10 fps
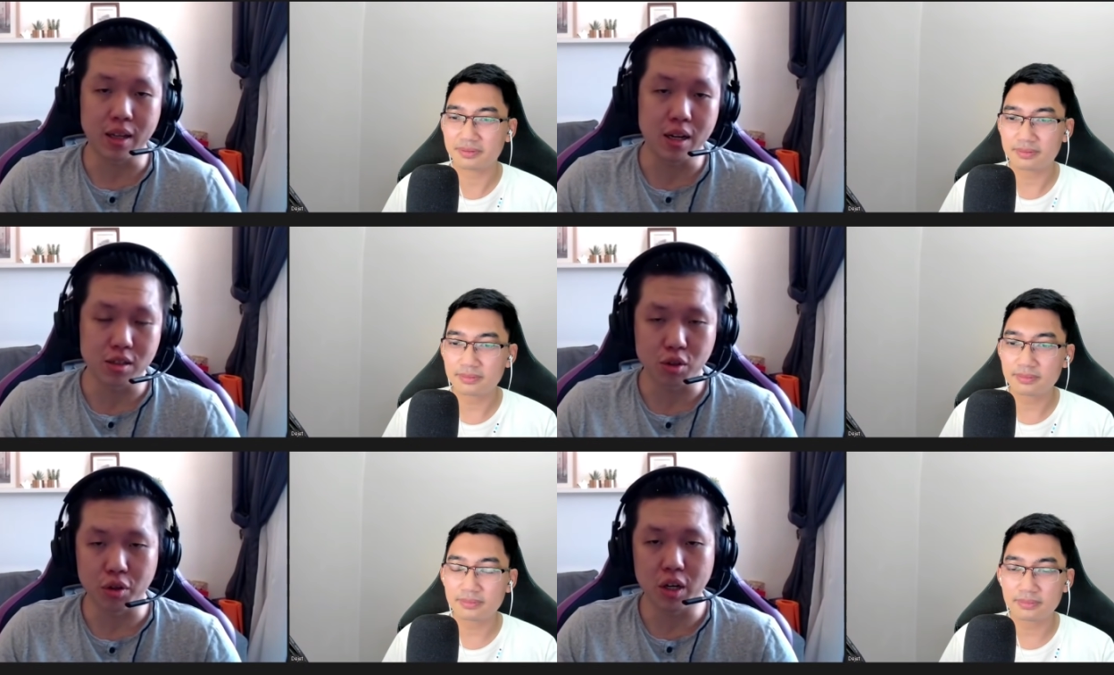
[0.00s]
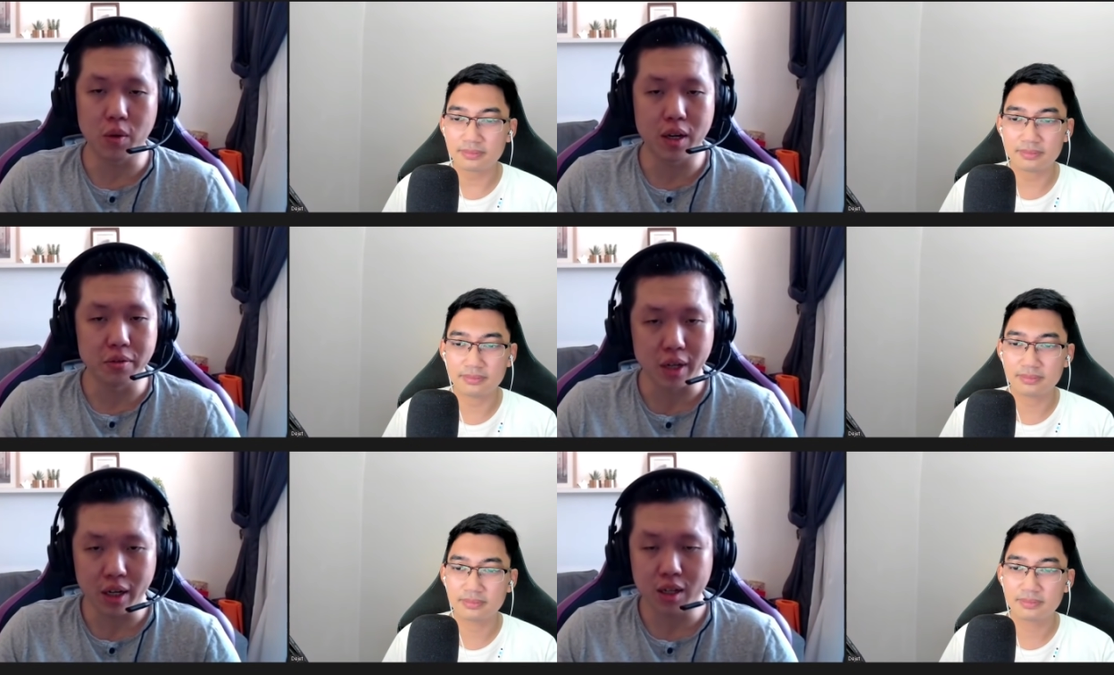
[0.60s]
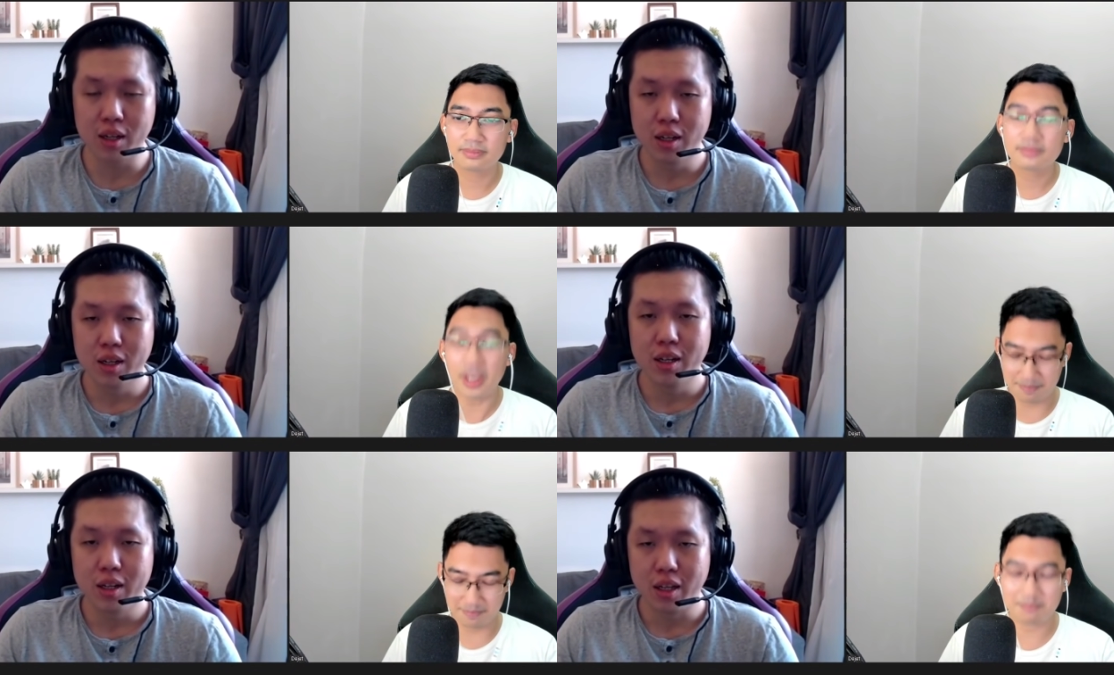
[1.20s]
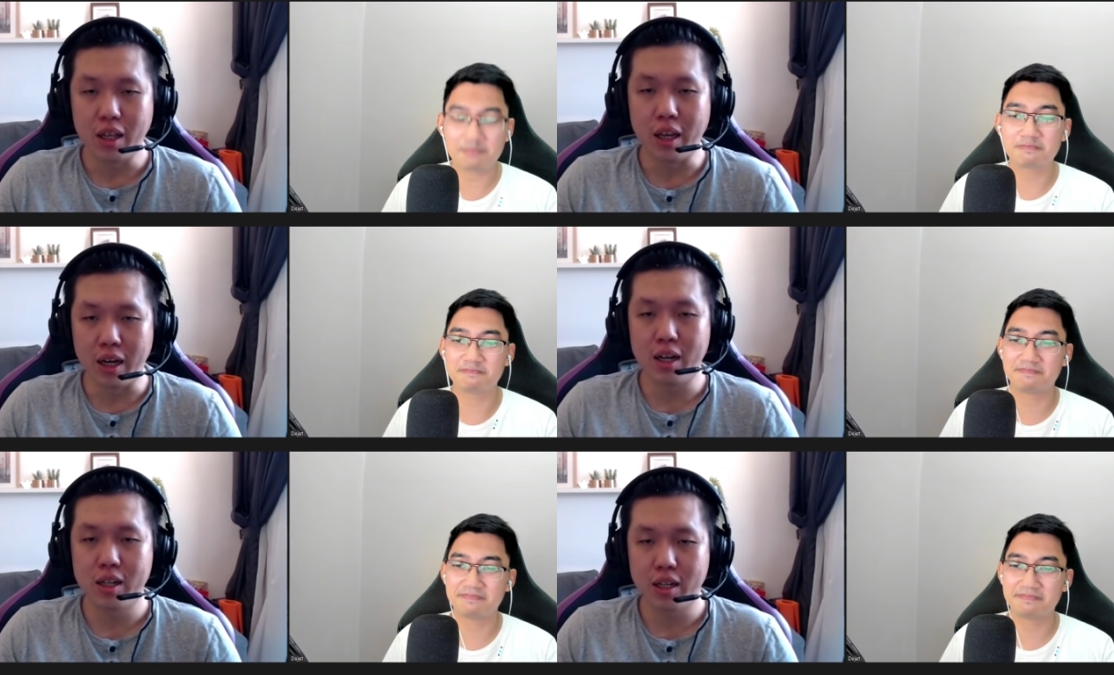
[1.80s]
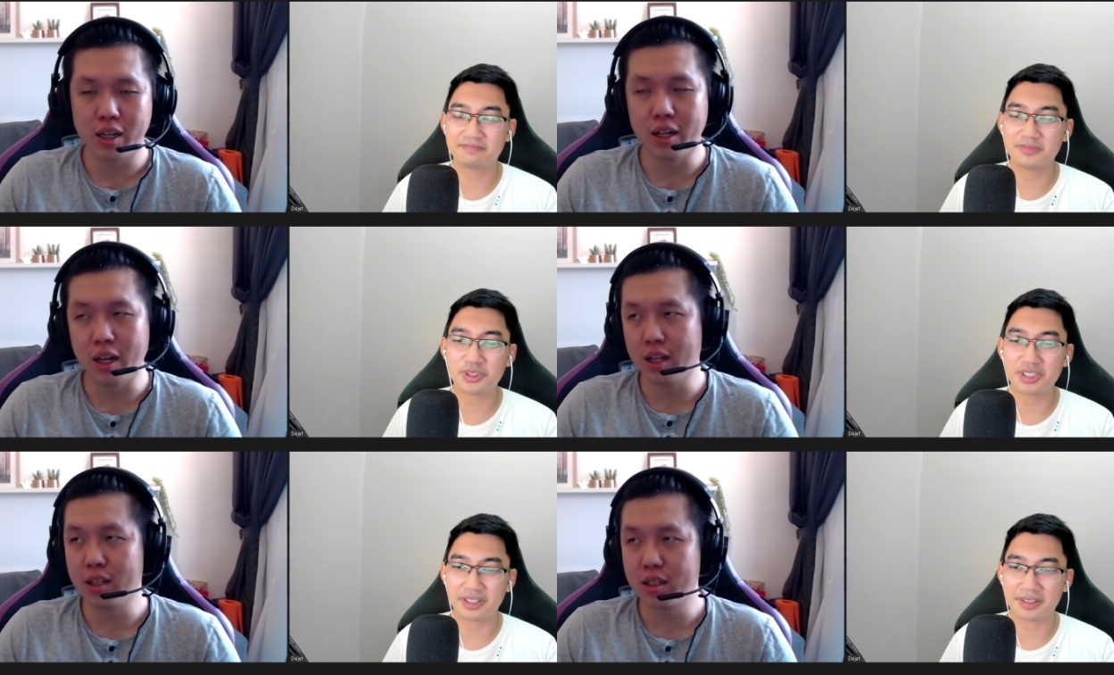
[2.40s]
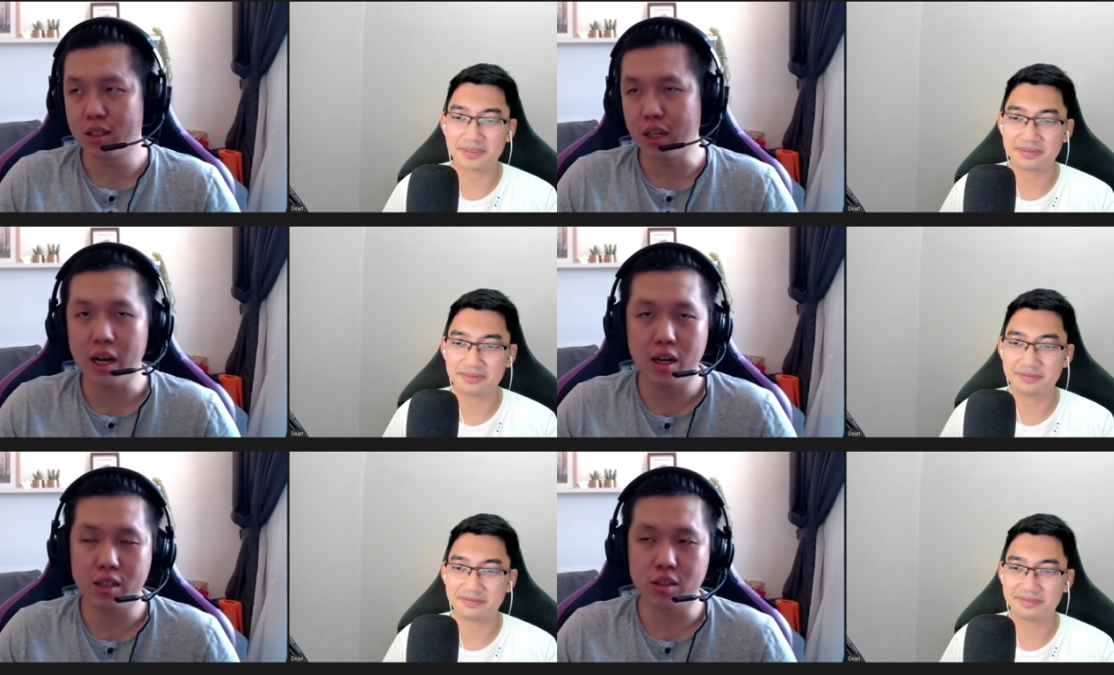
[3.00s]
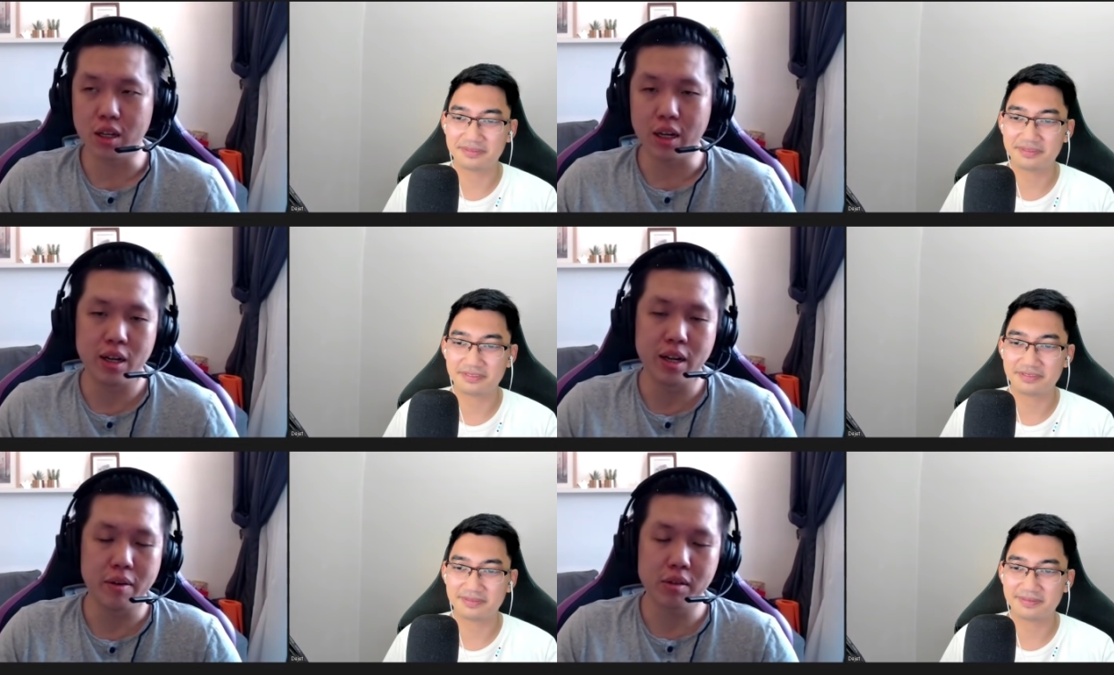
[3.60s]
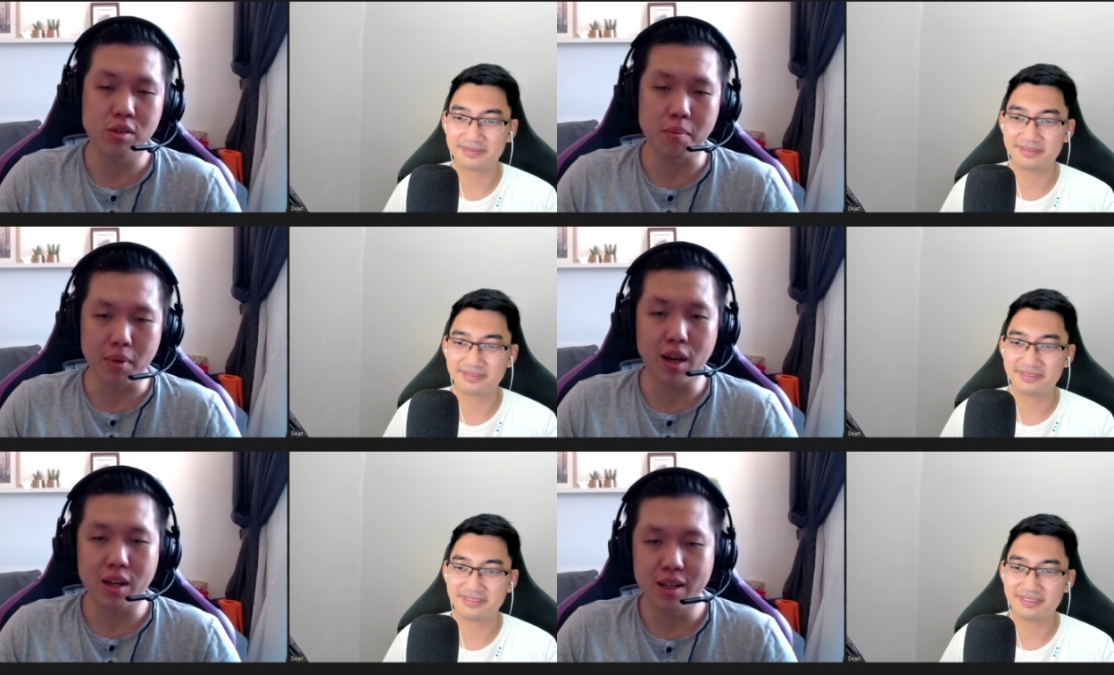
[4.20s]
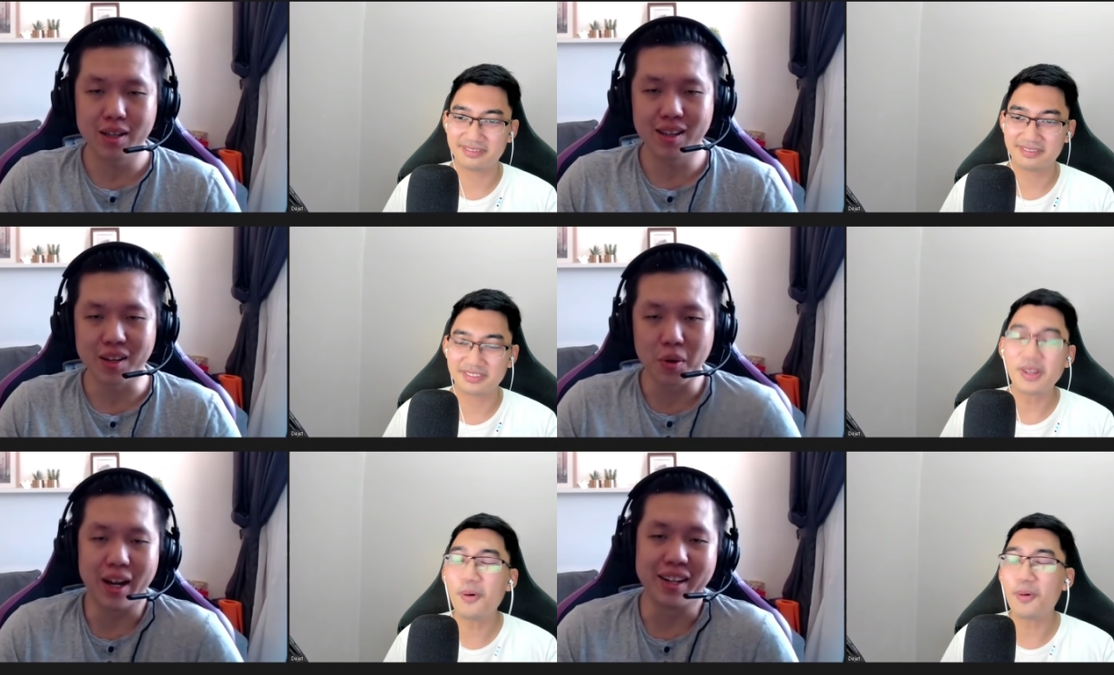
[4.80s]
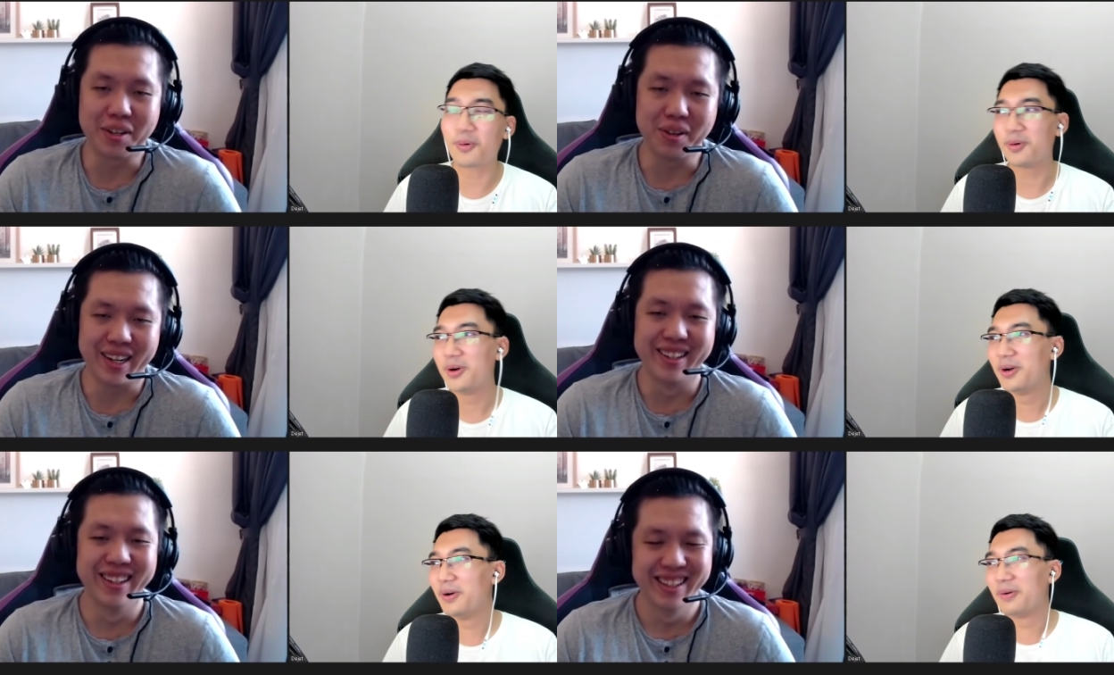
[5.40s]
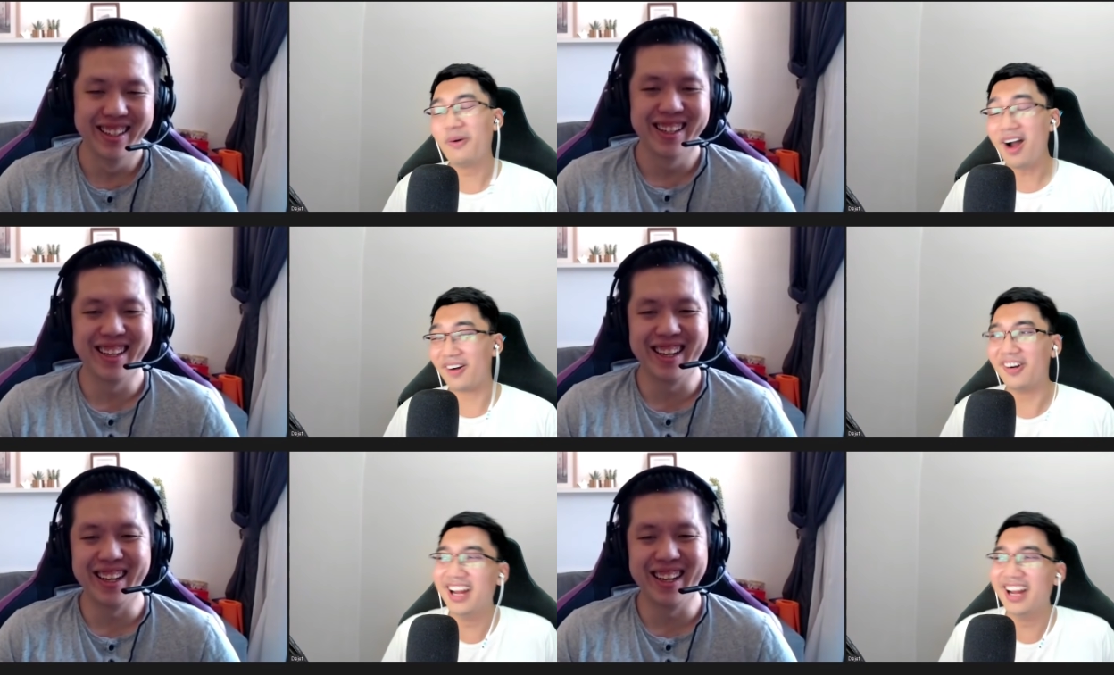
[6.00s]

Speaker 1: then it's Dota one, right? Yep. Yeah, and okay. then I has, I never stopped playing oh. even until now.
Speaker 2: Wow!